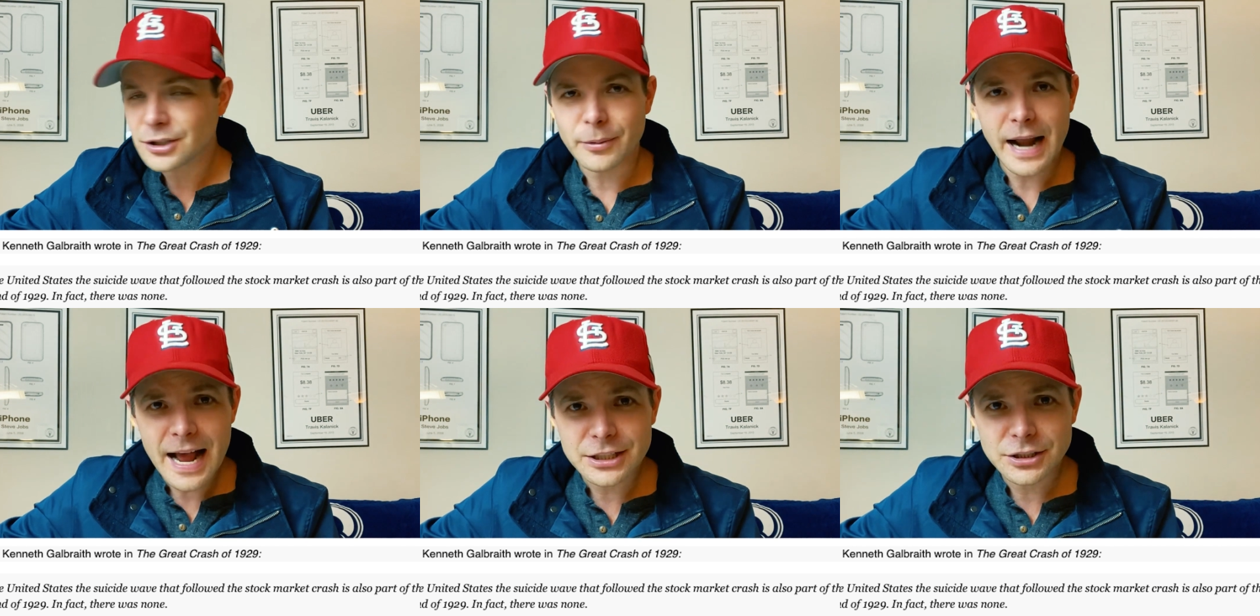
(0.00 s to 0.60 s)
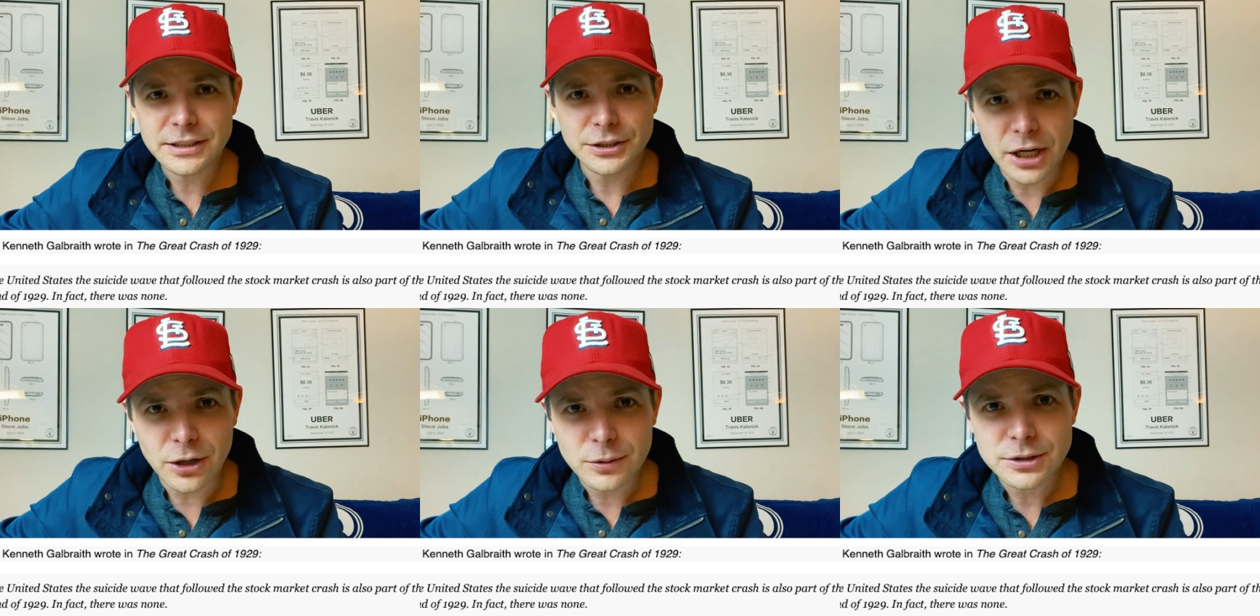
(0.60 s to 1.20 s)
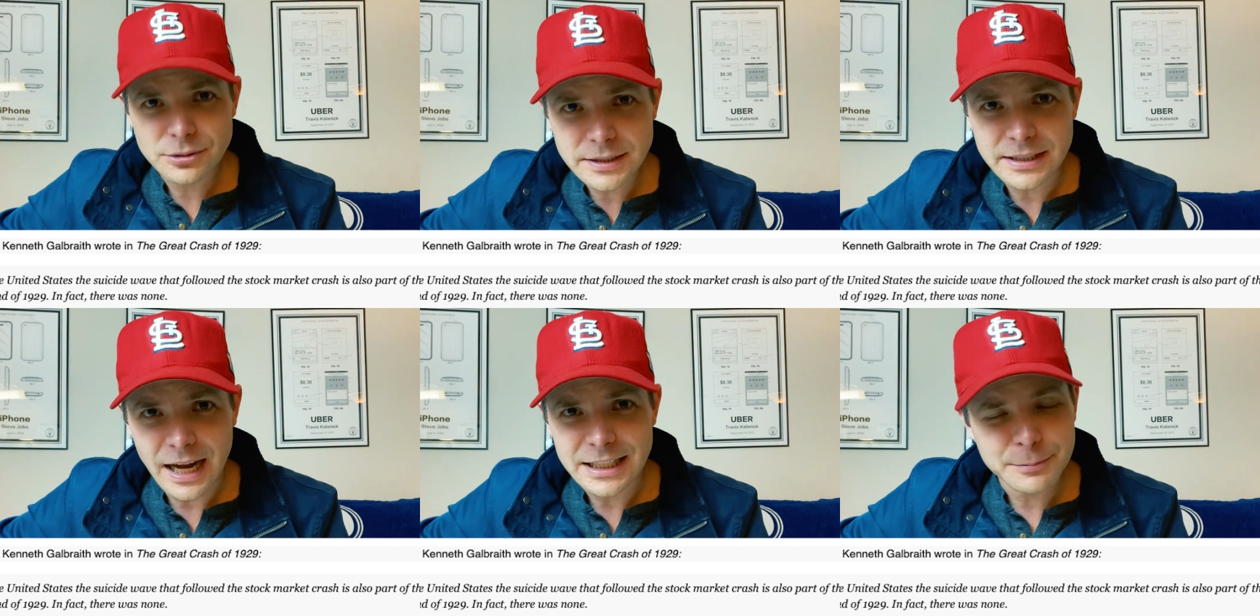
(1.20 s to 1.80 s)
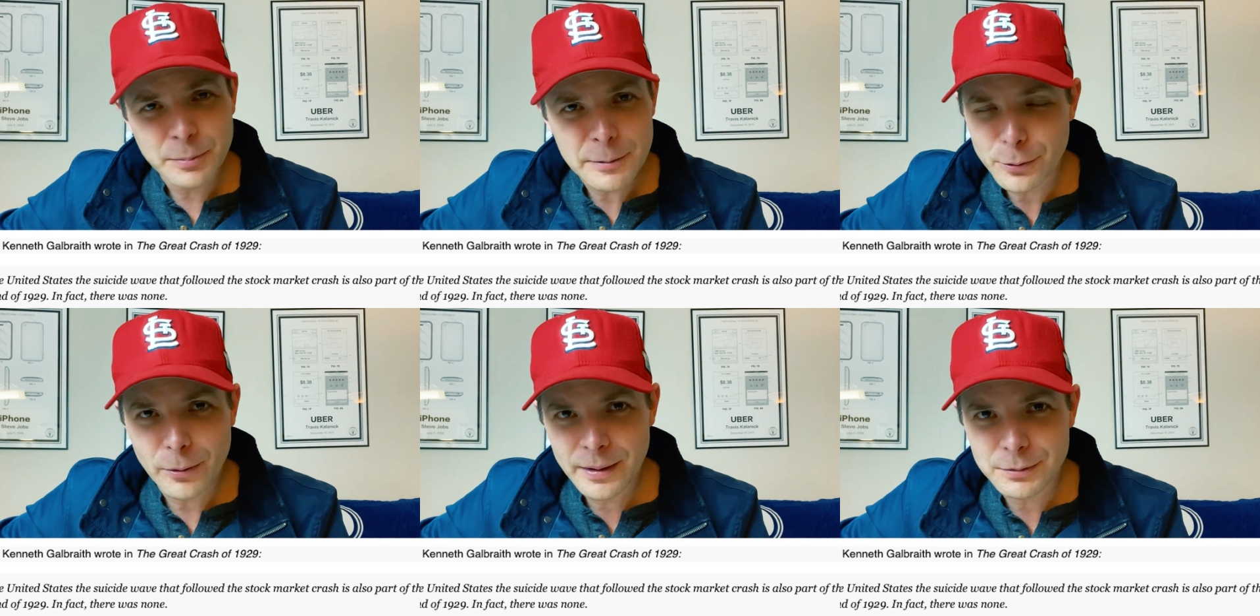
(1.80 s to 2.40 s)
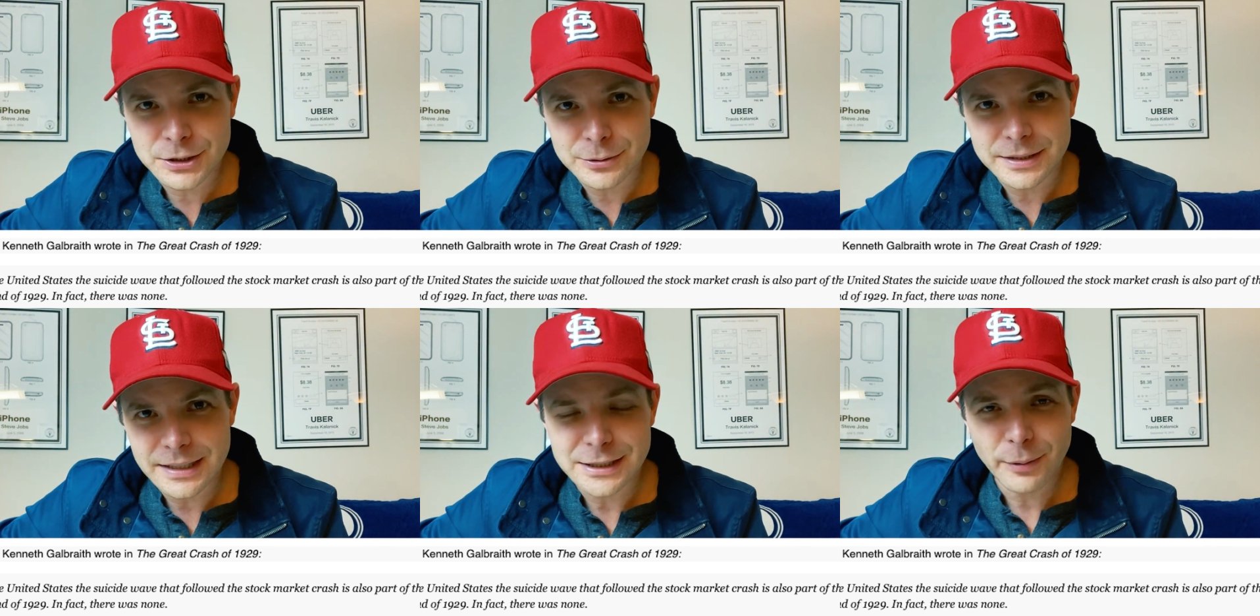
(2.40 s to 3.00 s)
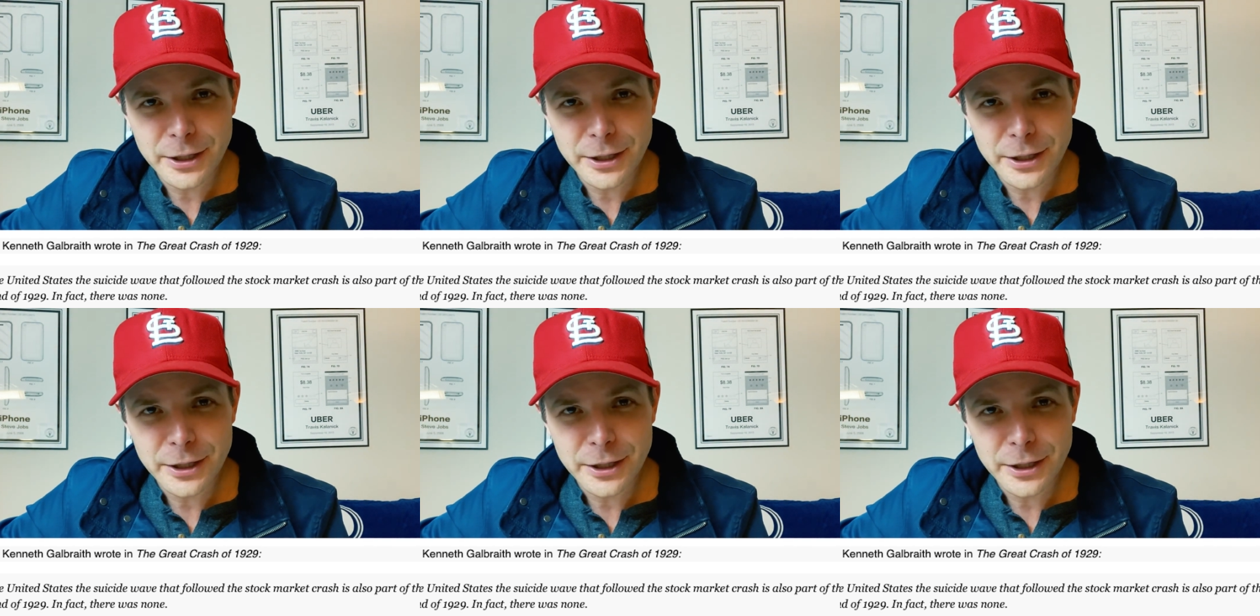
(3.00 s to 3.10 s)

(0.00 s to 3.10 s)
So there were actually no suicides, but people remember suicides.